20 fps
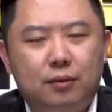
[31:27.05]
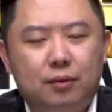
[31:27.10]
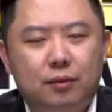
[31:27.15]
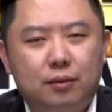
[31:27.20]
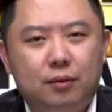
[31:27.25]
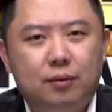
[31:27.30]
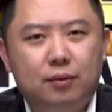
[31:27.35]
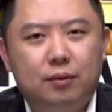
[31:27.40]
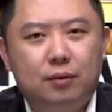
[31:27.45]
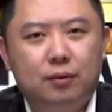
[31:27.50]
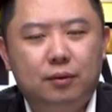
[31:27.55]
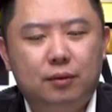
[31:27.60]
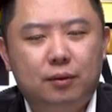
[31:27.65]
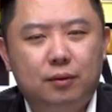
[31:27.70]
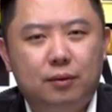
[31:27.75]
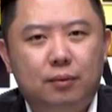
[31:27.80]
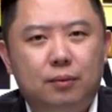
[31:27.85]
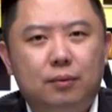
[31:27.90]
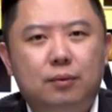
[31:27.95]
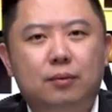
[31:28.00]

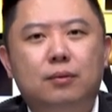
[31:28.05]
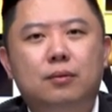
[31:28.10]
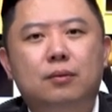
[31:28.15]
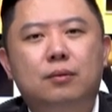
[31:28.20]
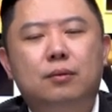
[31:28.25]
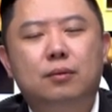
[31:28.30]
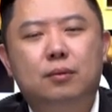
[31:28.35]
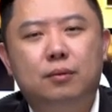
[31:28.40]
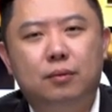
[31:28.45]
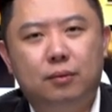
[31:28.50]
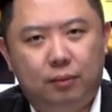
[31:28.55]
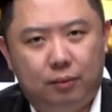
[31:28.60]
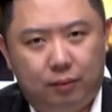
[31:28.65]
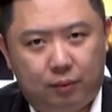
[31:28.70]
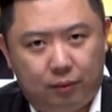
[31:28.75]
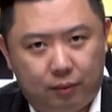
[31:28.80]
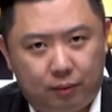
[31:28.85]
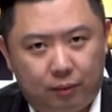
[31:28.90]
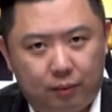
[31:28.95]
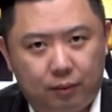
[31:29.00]

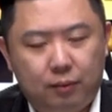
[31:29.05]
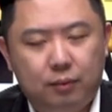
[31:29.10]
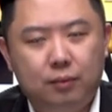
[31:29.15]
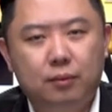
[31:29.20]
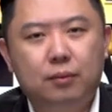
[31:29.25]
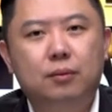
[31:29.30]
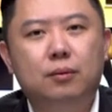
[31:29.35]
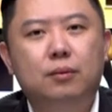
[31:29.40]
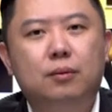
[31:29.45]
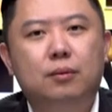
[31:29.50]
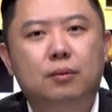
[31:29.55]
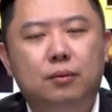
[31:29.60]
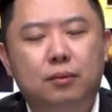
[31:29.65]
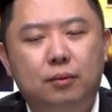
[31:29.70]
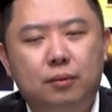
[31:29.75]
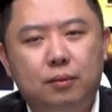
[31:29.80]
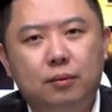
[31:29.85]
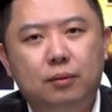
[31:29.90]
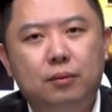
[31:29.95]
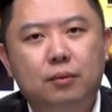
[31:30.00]

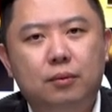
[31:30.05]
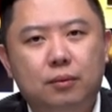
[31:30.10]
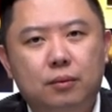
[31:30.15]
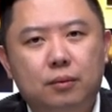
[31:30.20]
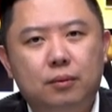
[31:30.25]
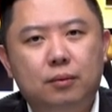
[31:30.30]
No words are spoken by the person on screen.